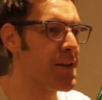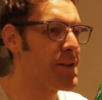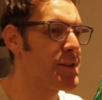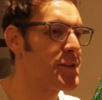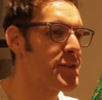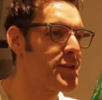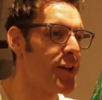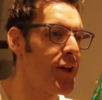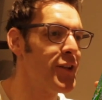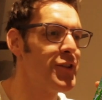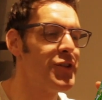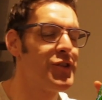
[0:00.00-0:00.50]
the
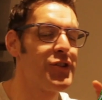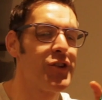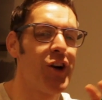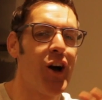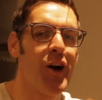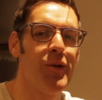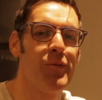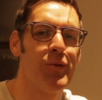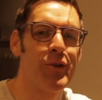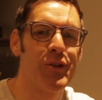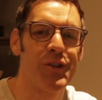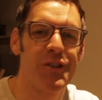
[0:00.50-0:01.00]

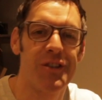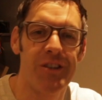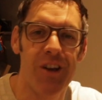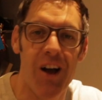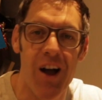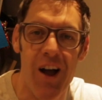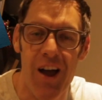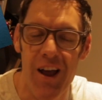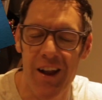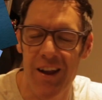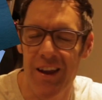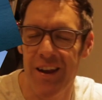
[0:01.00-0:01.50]
sunshine was
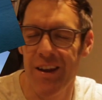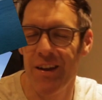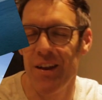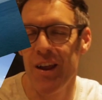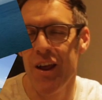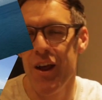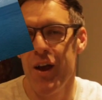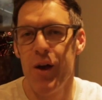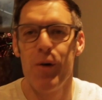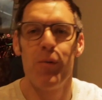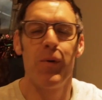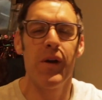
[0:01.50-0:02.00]
shining,
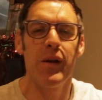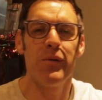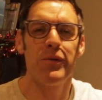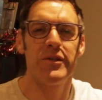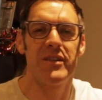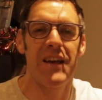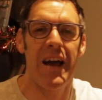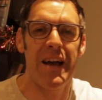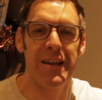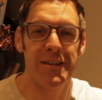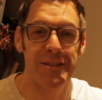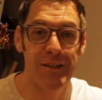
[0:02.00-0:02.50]
we
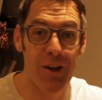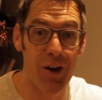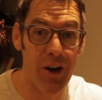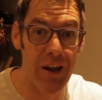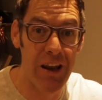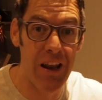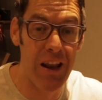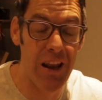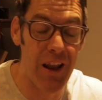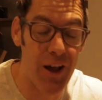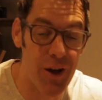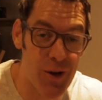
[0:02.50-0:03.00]
was
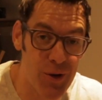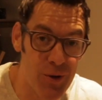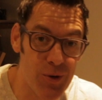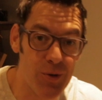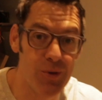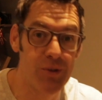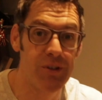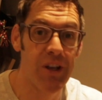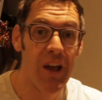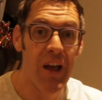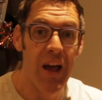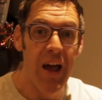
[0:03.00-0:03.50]
outside
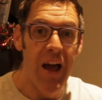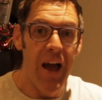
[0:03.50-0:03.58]
loads,